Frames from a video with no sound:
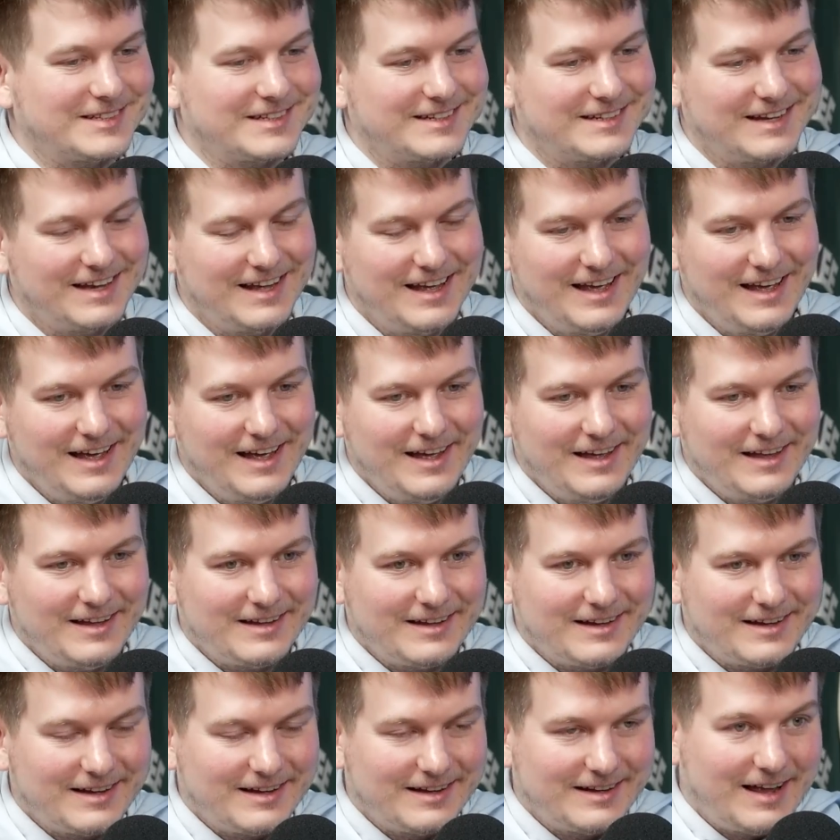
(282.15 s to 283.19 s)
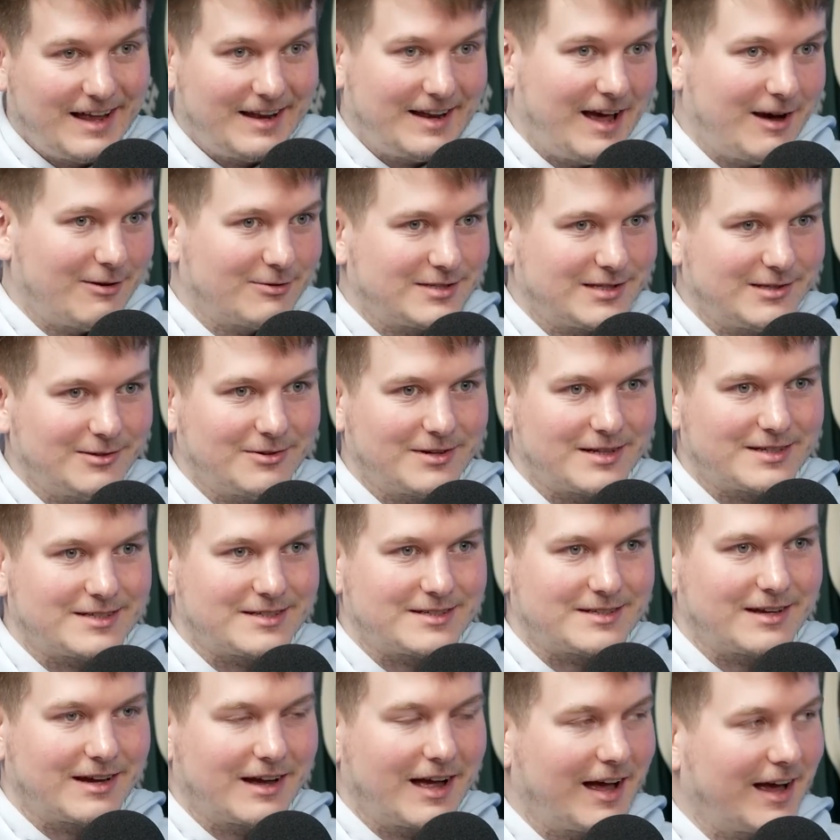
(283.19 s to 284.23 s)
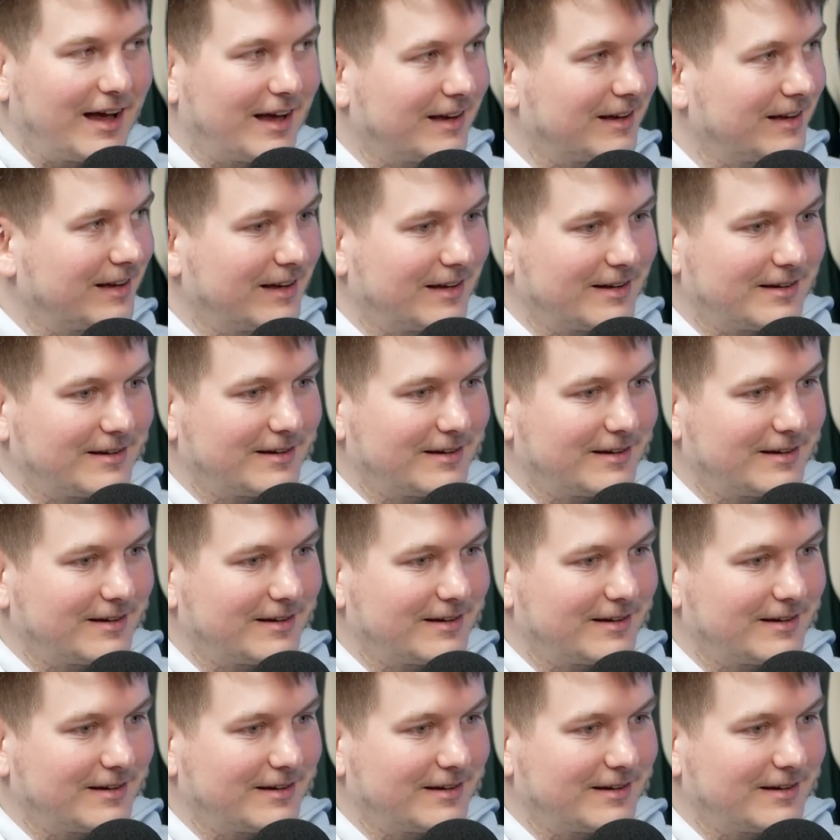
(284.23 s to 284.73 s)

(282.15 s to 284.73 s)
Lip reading: and now Sloukas is the guy. Yeah,